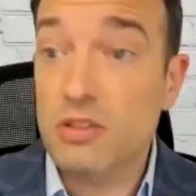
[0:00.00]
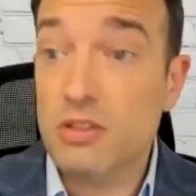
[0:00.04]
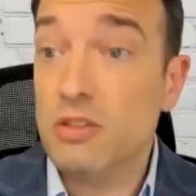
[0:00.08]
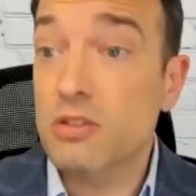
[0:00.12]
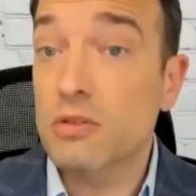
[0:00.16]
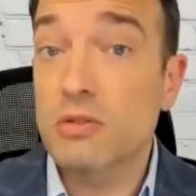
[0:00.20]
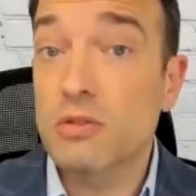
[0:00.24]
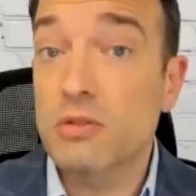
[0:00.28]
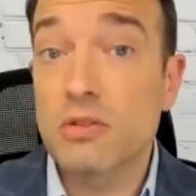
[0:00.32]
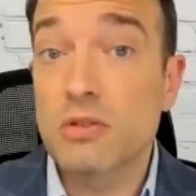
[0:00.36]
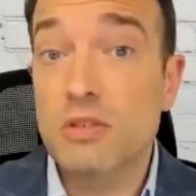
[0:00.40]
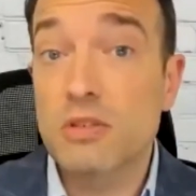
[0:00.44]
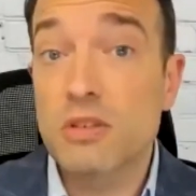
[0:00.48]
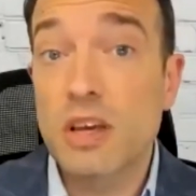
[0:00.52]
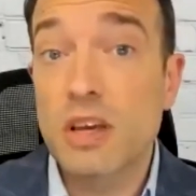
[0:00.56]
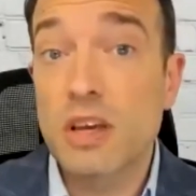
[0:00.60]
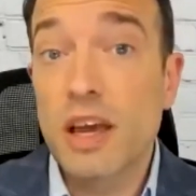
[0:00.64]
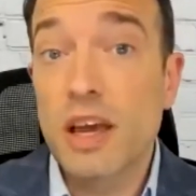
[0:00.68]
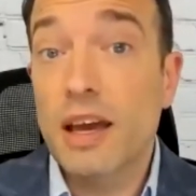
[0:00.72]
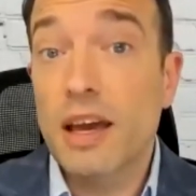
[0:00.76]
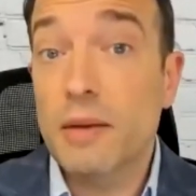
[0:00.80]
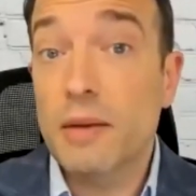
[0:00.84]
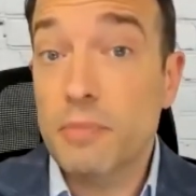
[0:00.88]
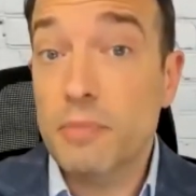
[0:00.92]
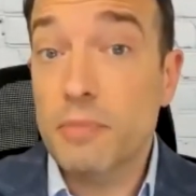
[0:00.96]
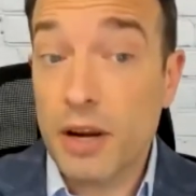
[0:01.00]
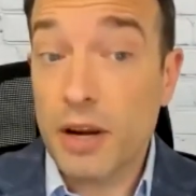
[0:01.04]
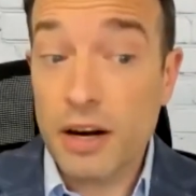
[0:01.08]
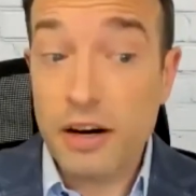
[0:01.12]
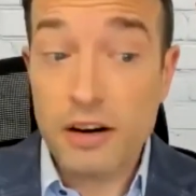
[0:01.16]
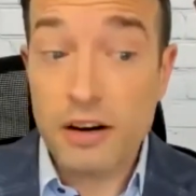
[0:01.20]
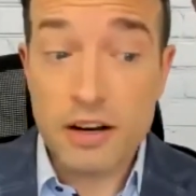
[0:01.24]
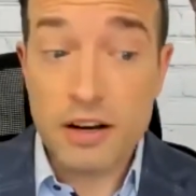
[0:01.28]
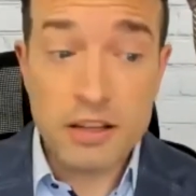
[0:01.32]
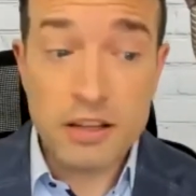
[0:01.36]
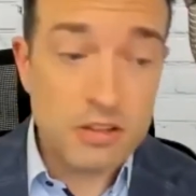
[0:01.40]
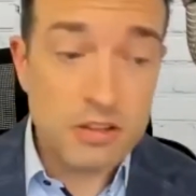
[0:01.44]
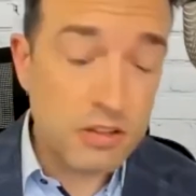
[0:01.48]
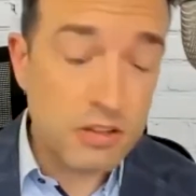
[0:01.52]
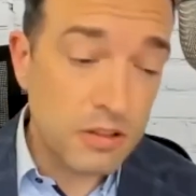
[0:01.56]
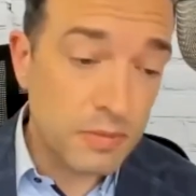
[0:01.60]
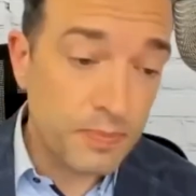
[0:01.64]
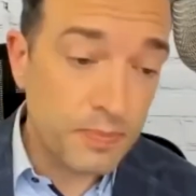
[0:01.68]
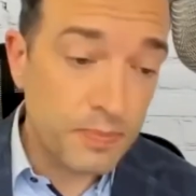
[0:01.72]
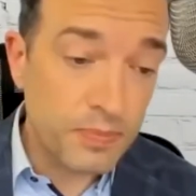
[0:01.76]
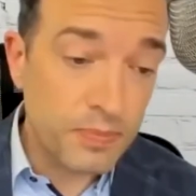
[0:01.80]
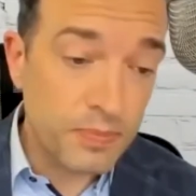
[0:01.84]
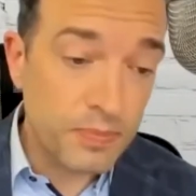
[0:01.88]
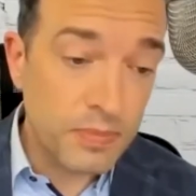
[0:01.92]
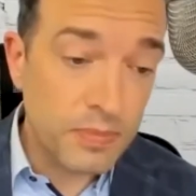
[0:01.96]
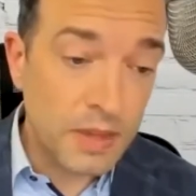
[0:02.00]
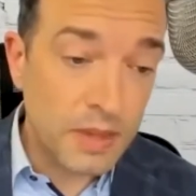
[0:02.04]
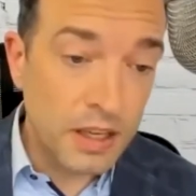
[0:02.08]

to students and parents.